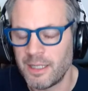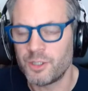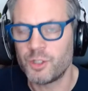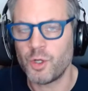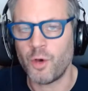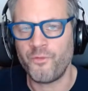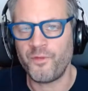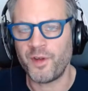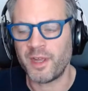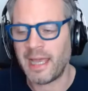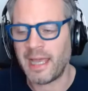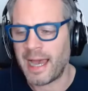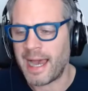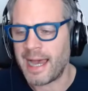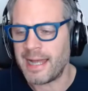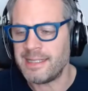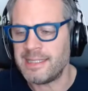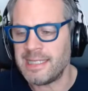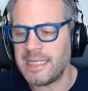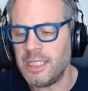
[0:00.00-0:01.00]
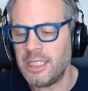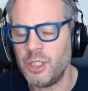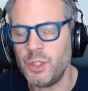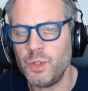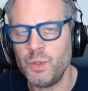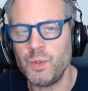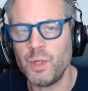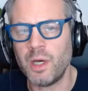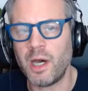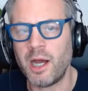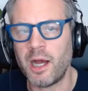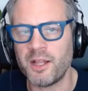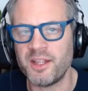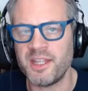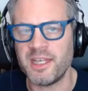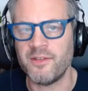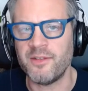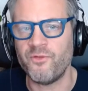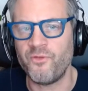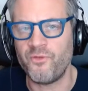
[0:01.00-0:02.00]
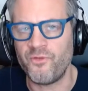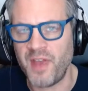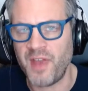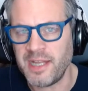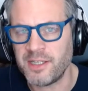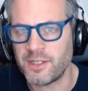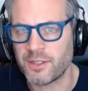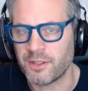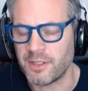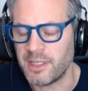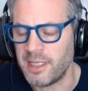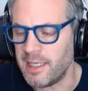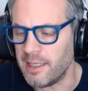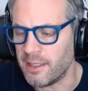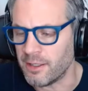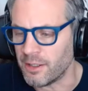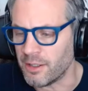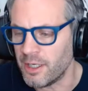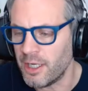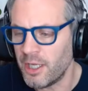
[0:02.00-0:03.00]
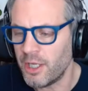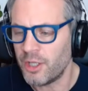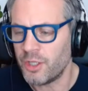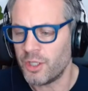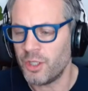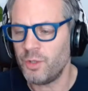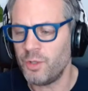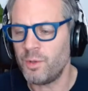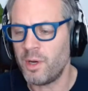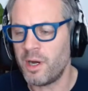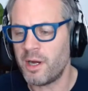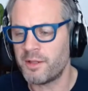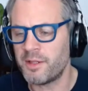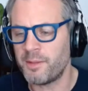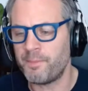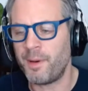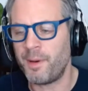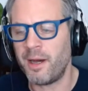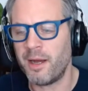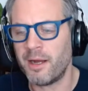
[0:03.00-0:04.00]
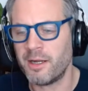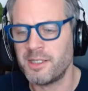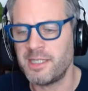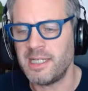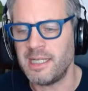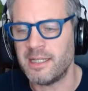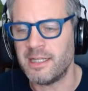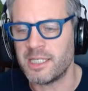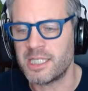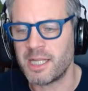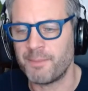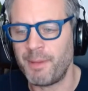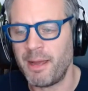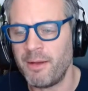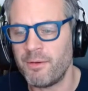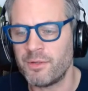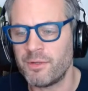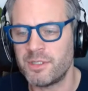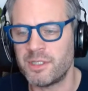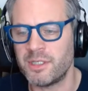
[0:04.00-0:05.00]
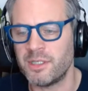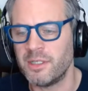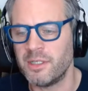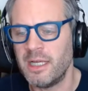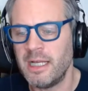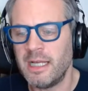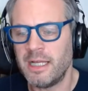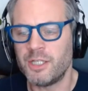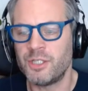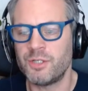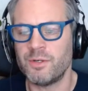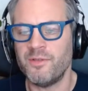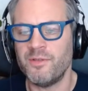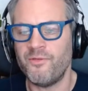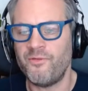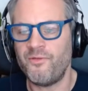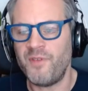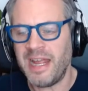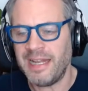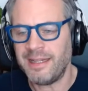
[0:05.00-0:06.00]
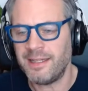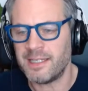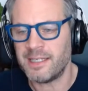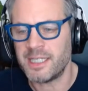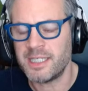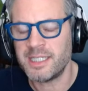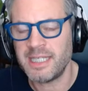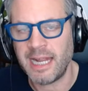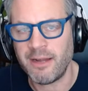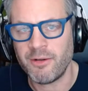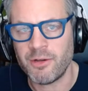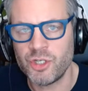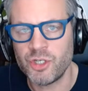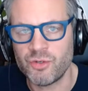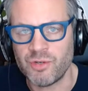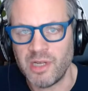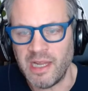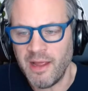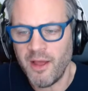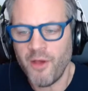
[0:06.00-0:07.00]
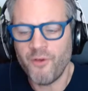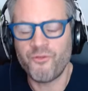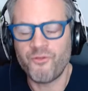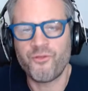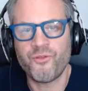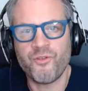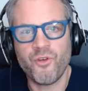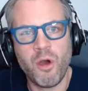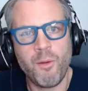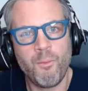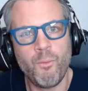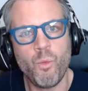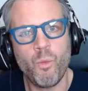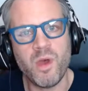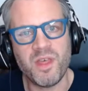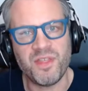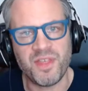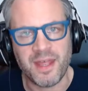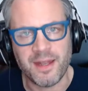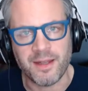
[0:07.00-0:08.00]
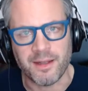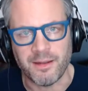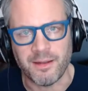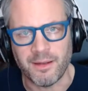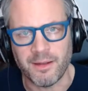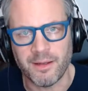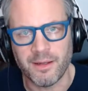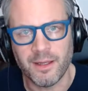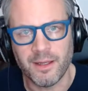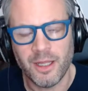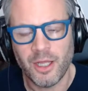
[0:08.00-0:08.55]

Don't forget, Andy, you are the invader here. You are the party that's about to invade this territory from within.